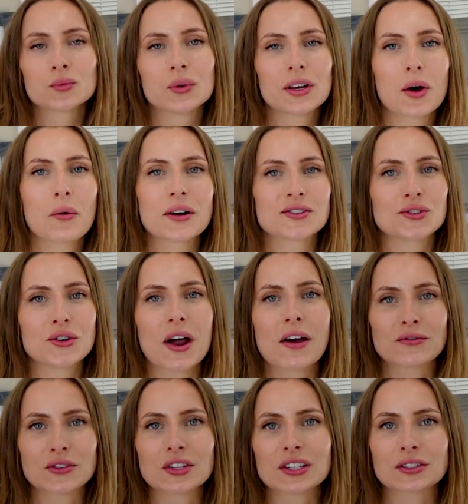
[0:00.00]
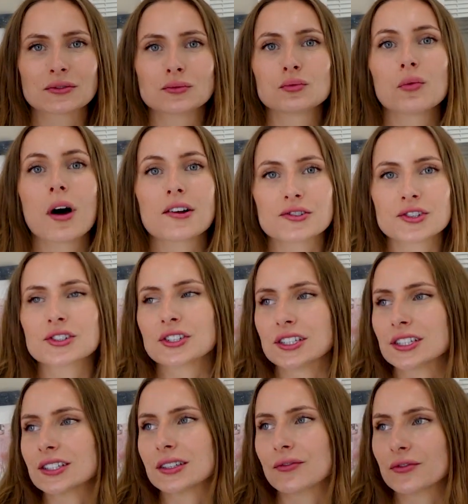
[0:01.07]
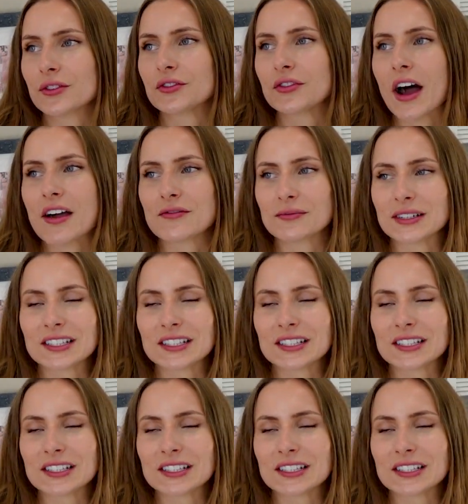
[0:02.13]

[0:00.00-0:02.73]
We don't want you to have to like watch us eat for 5 minutes,